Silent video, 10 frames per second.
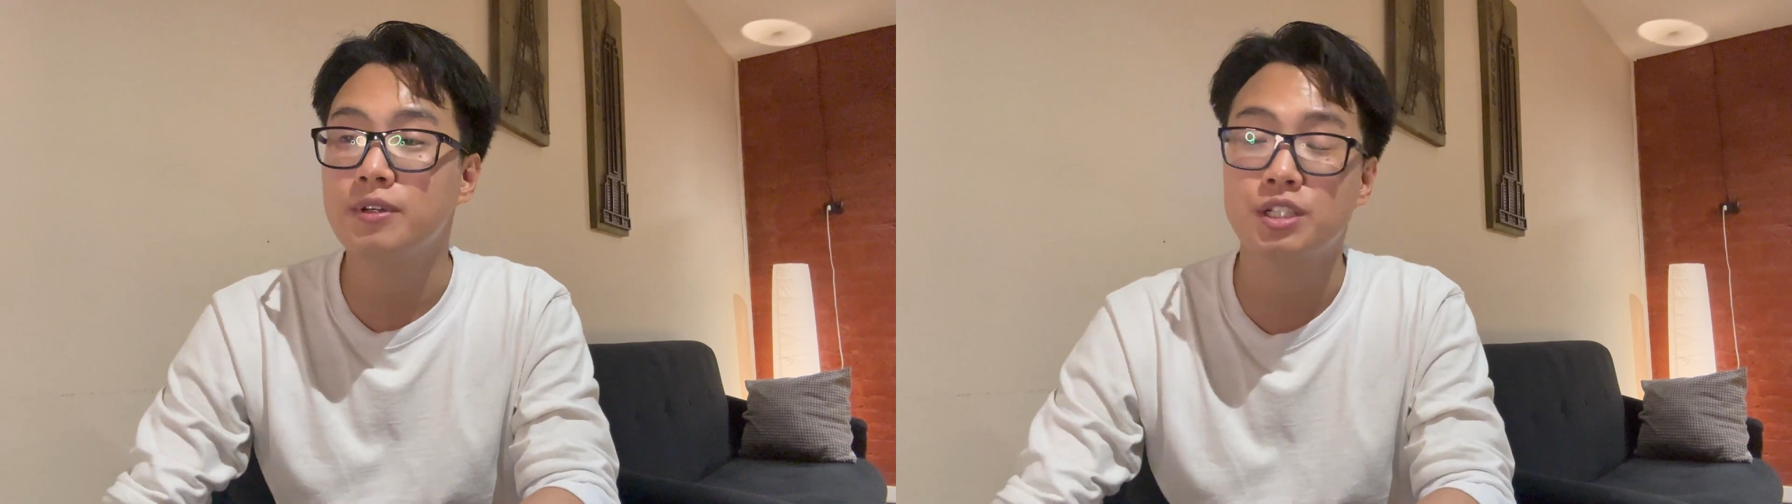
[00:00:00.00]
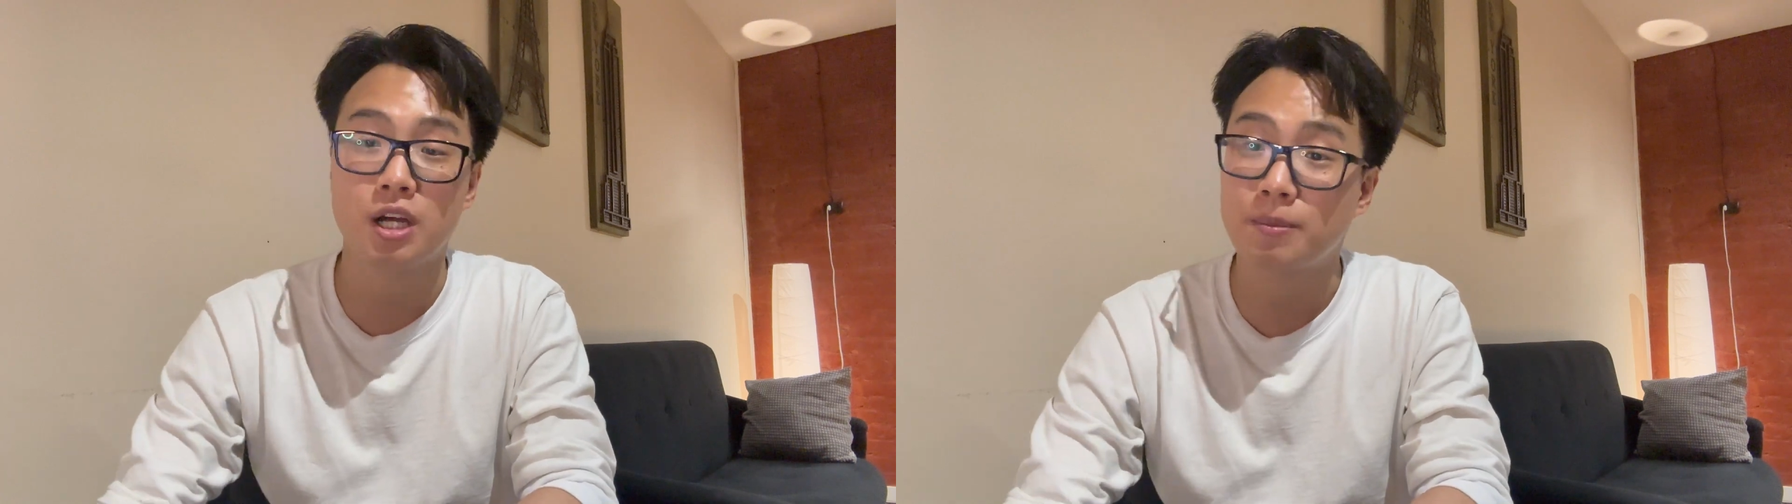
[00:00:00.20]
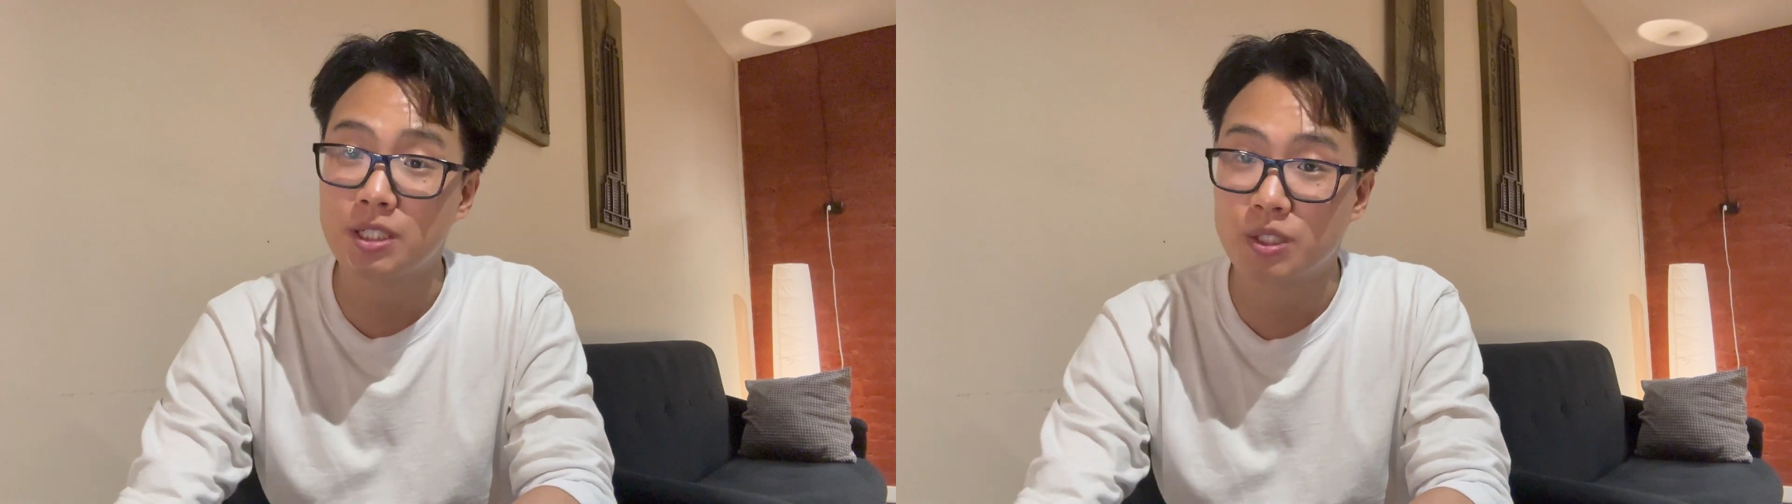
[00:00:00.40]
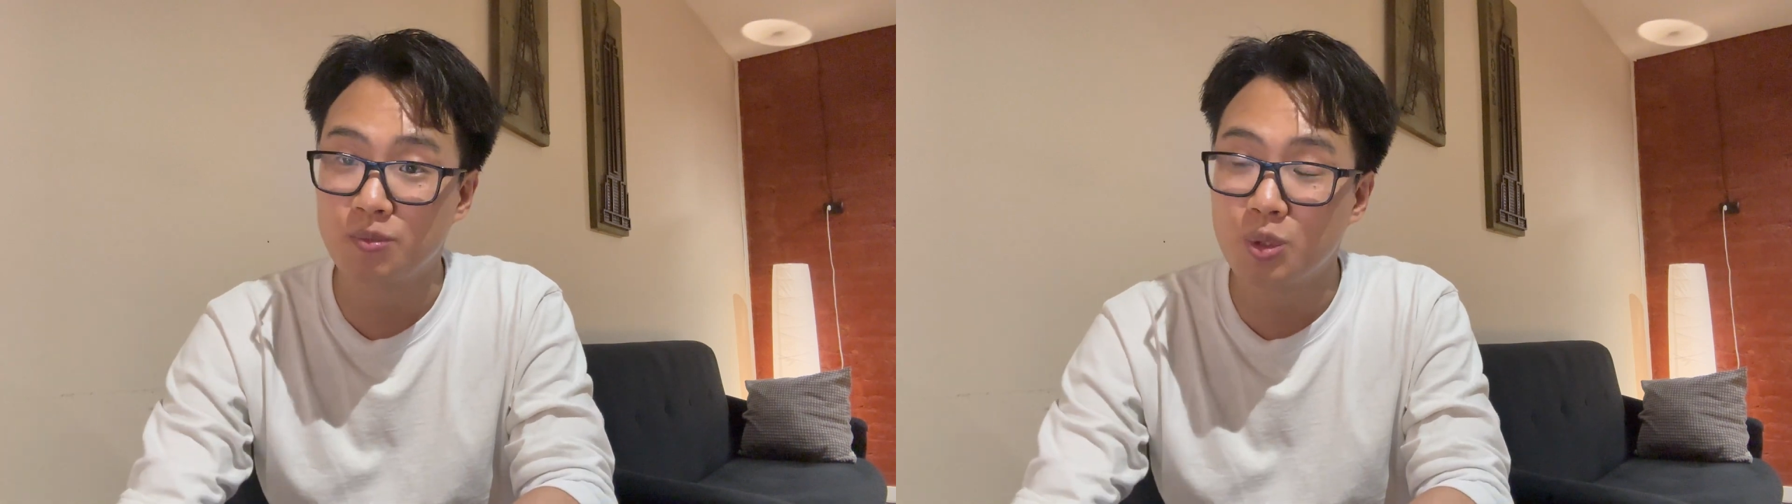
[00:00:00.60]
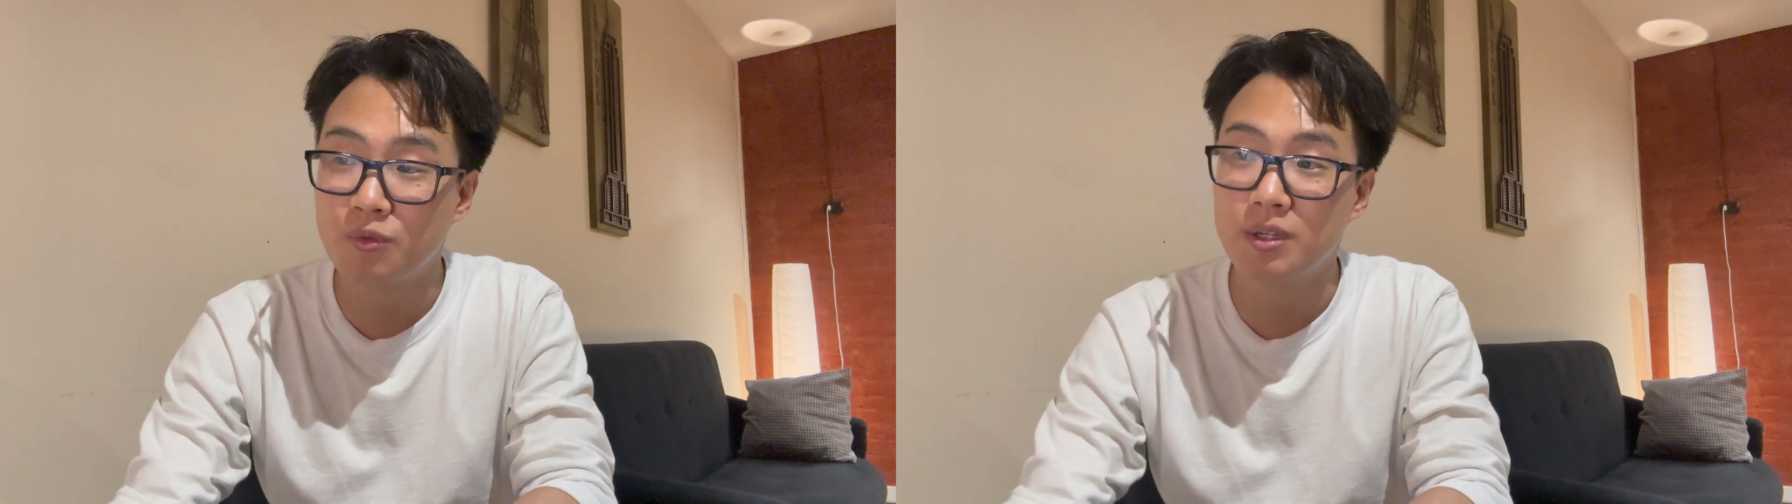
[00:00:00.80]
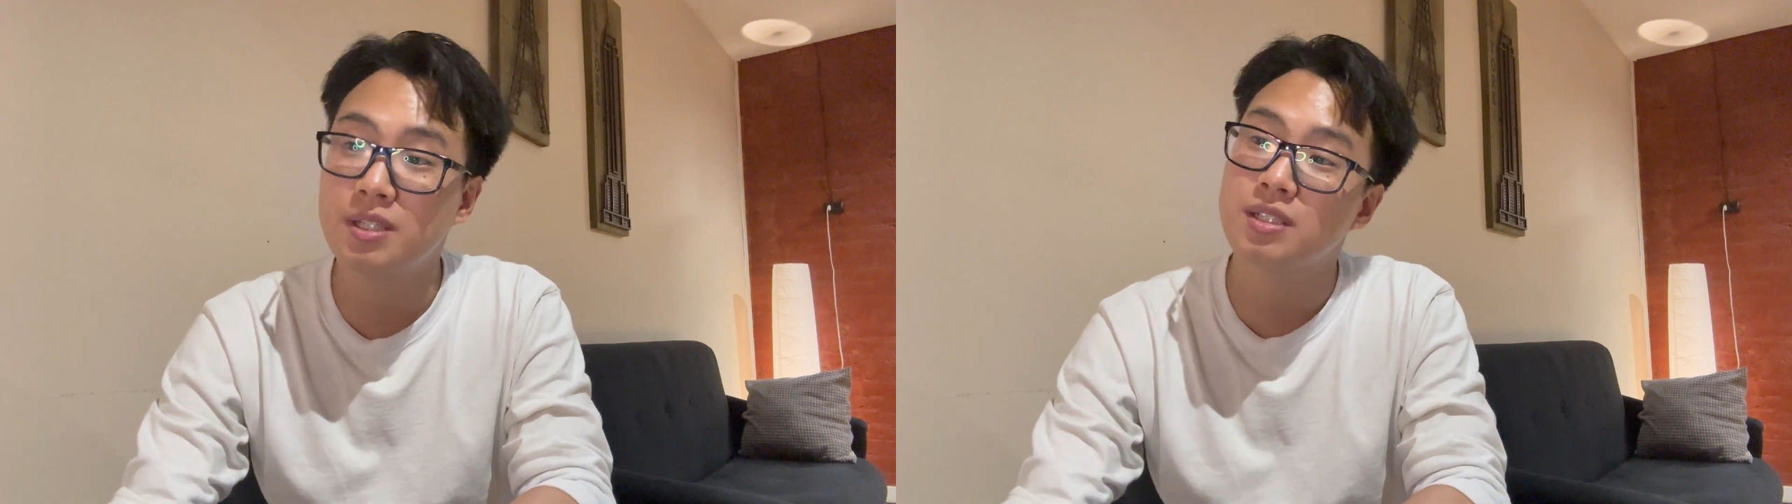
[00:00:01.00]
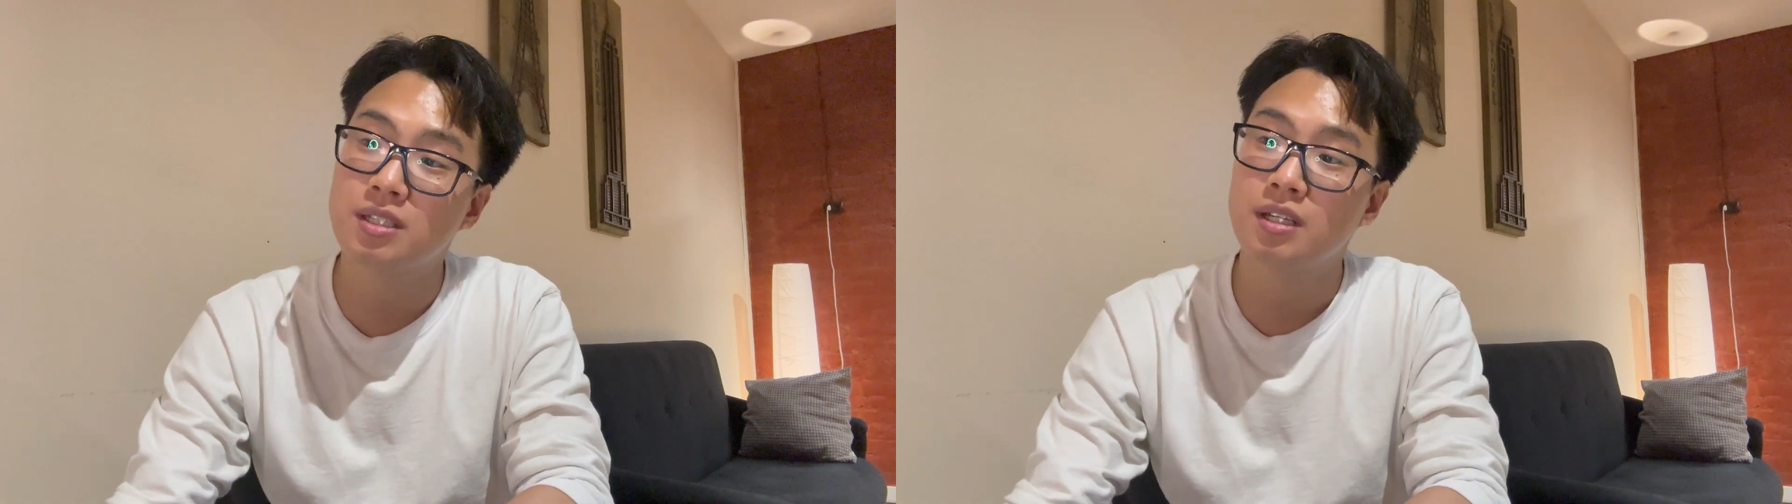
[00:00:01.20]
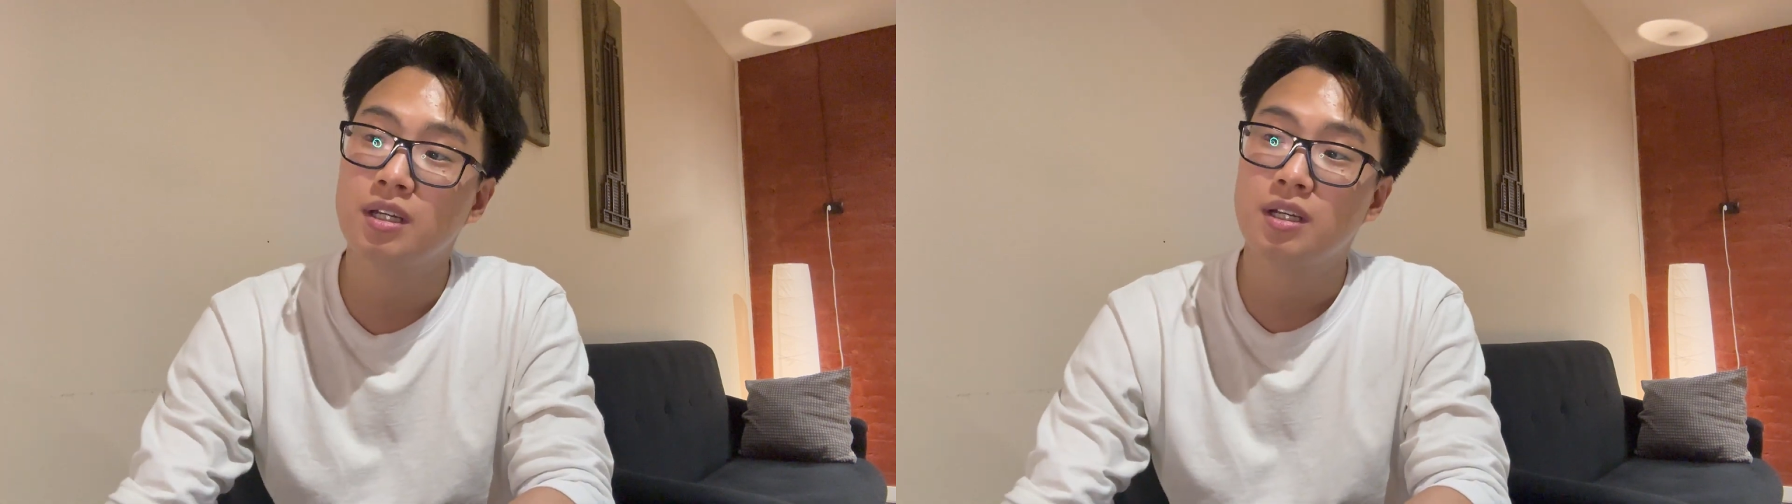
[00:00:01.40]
Japanese movies.